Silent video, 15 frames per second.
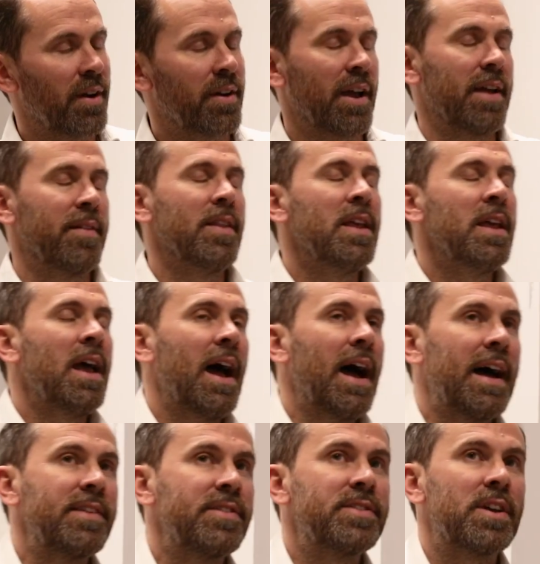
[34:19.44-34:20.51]
Okay.
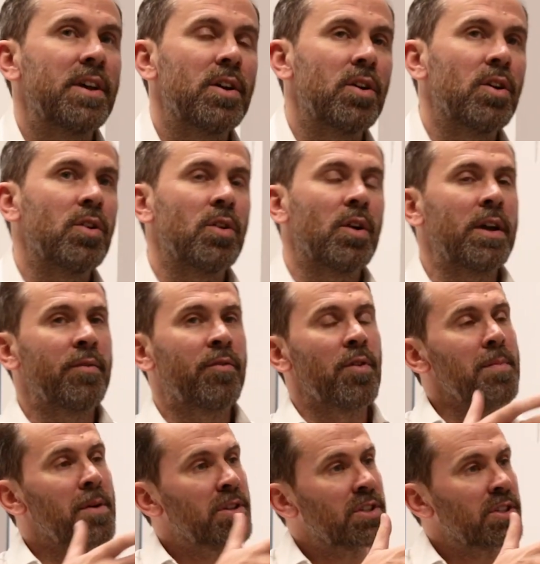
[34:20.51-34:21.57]
And
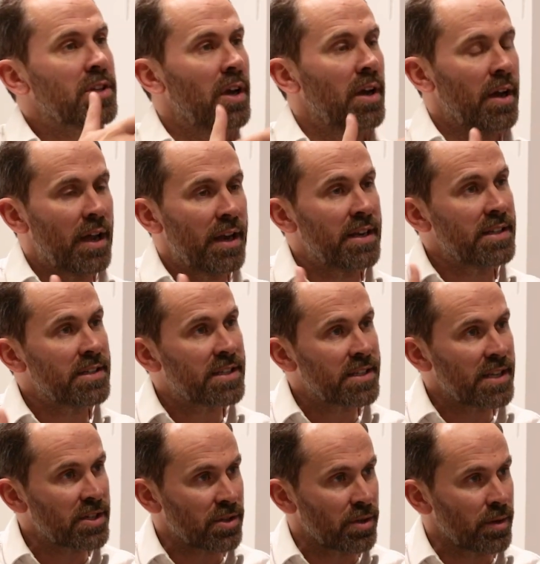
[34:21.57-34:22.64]
from an
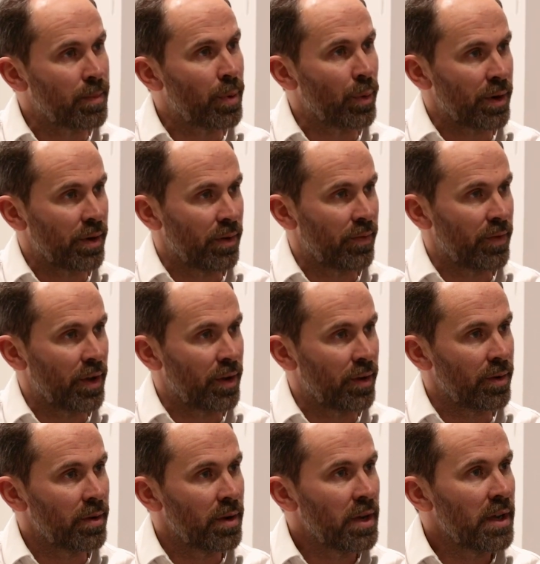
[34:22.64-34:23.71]
incision point of
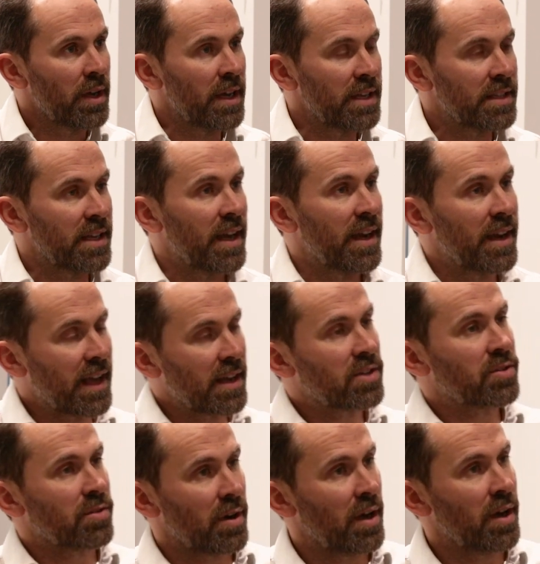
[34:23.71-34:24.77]
view, is it an
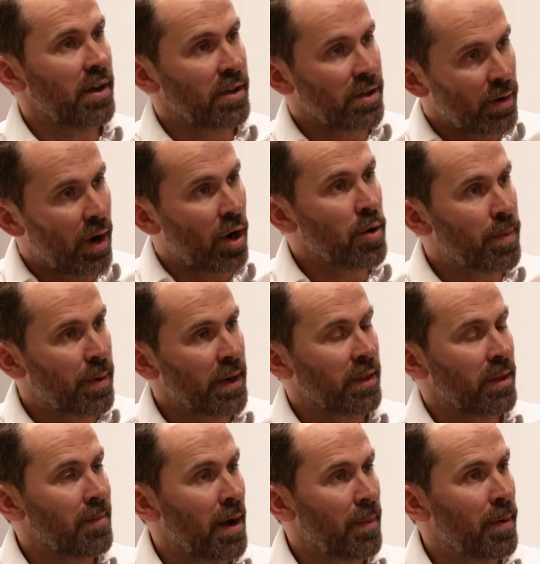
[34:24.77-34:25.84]
extra, you're opening
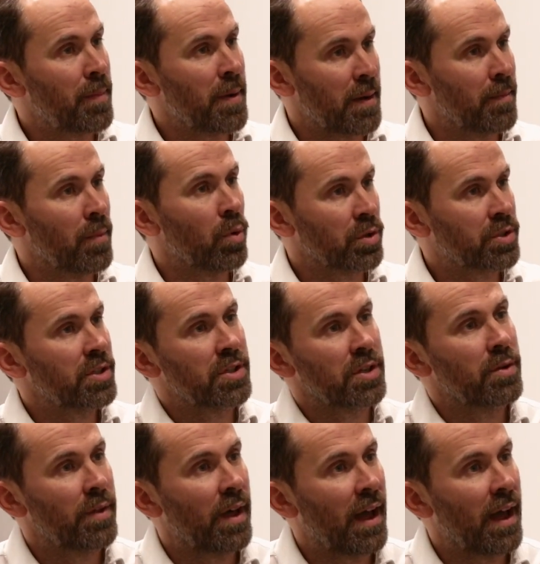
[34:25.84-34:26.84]
them up a bit more to do